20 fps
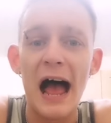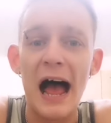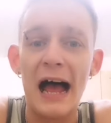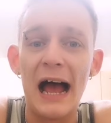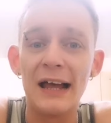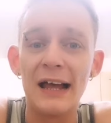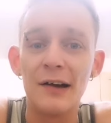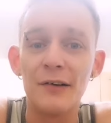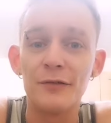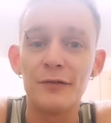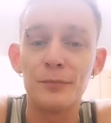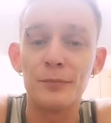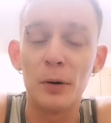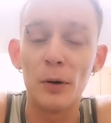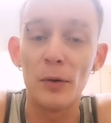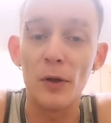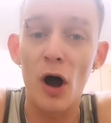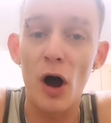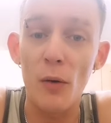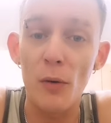I have
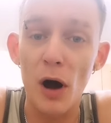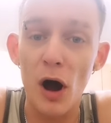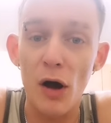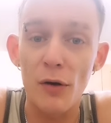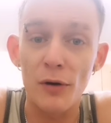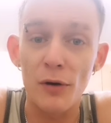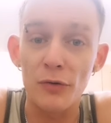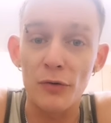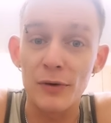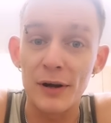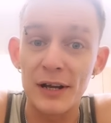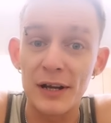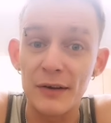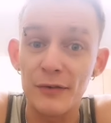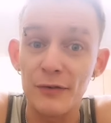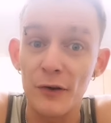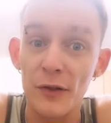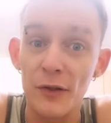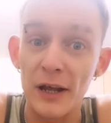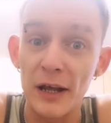put the hot water on
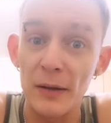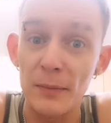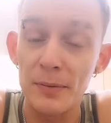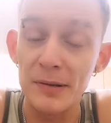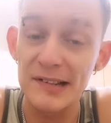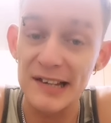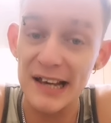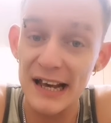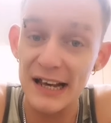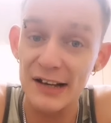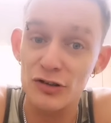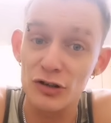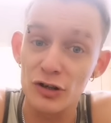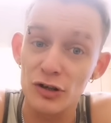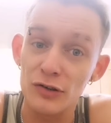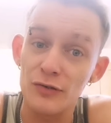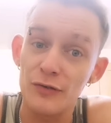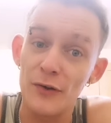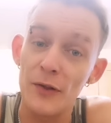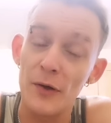ready for the
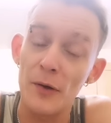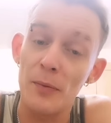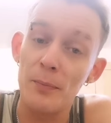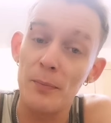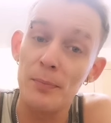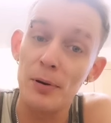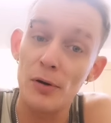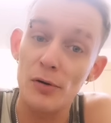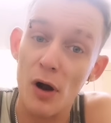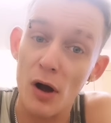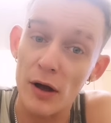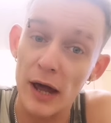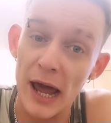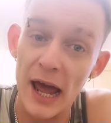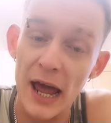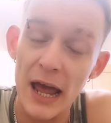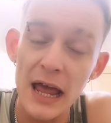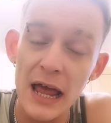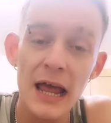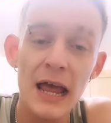potatoes for the
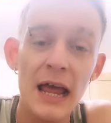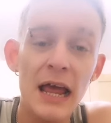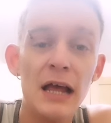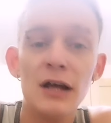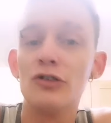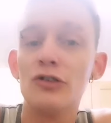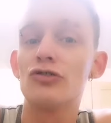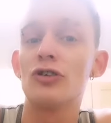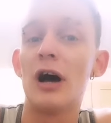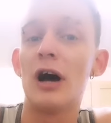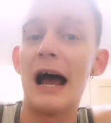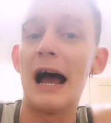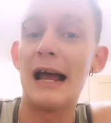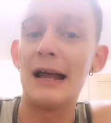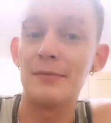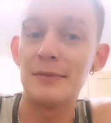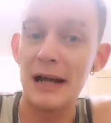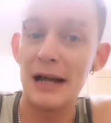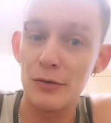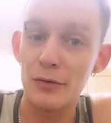pierogi. So
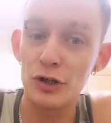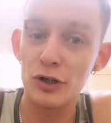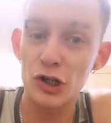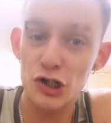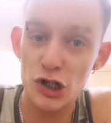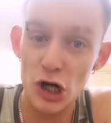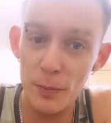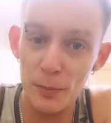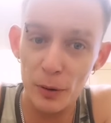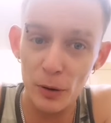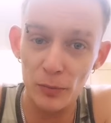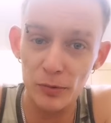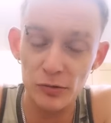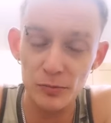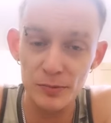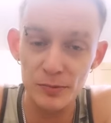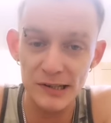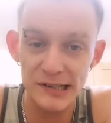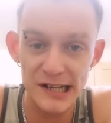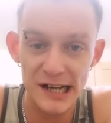I am now going to chop
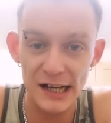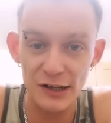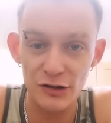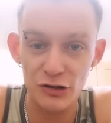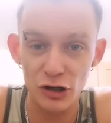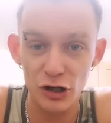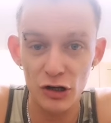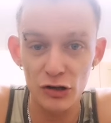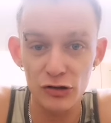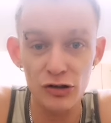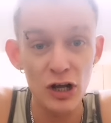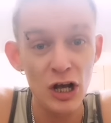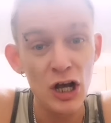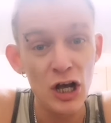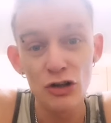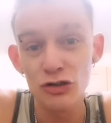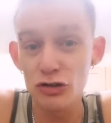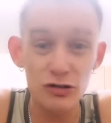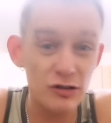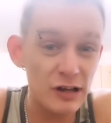up some potatoes,
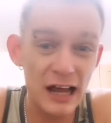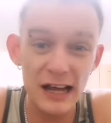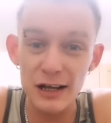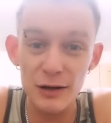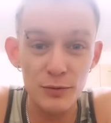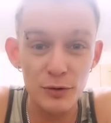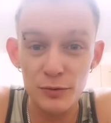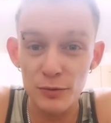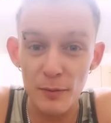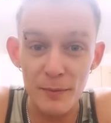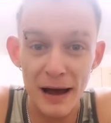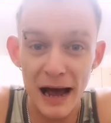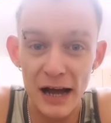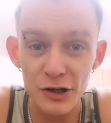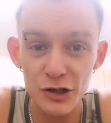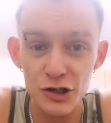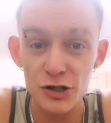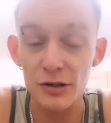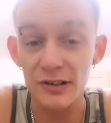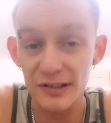just like you would with
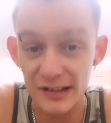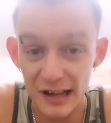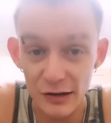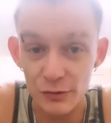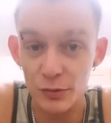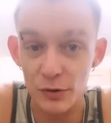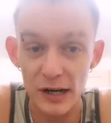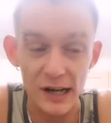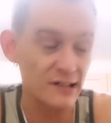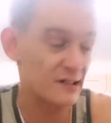mash, because that's